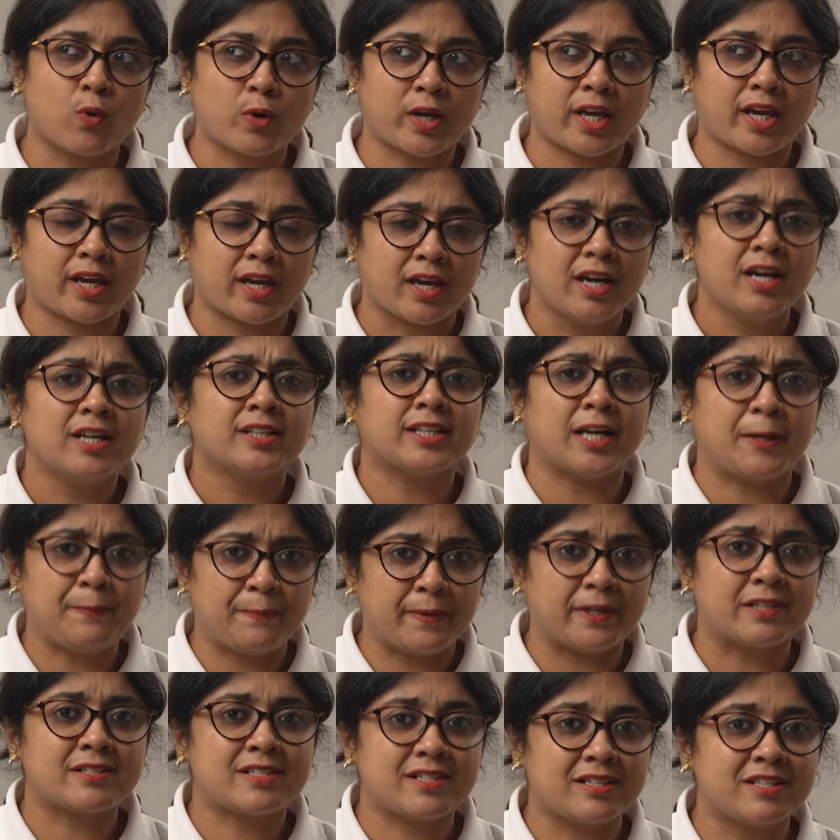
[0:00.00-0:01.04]
Okay, that
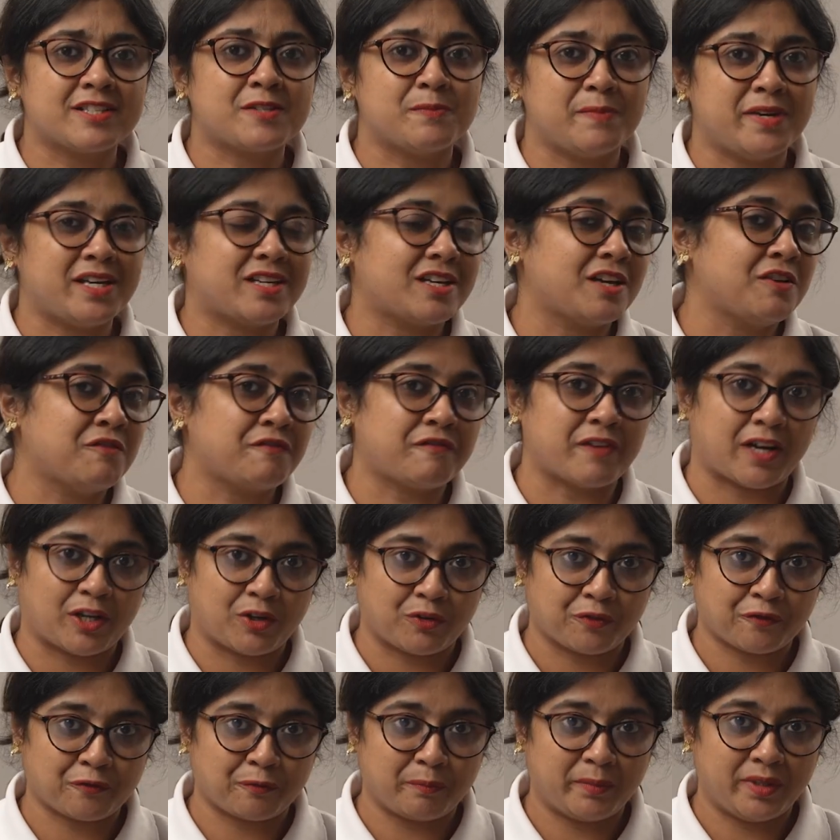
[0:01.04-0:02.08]
person is making
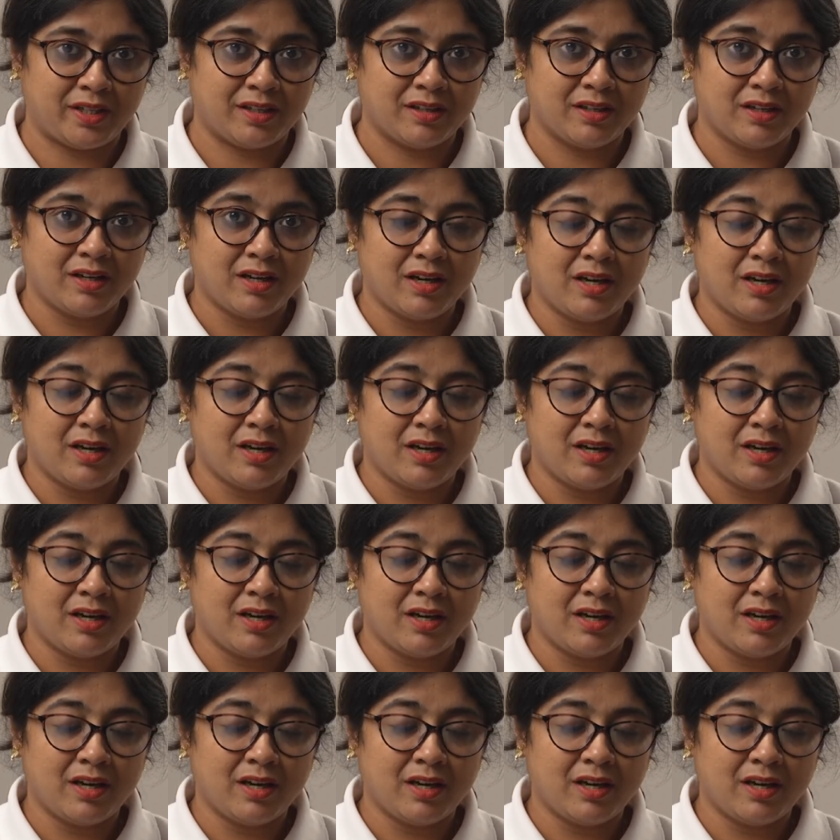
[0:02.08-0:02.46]
fun of me.